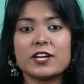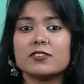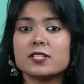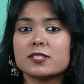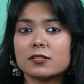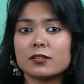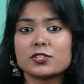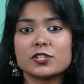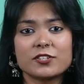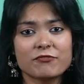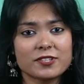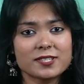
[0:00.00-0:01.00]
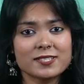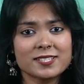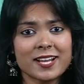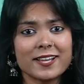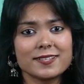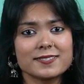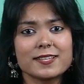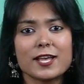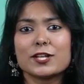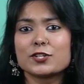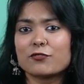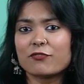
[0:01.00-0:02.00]
Research different styles
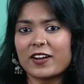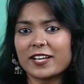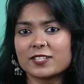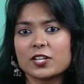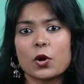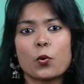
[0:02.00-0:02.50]
to find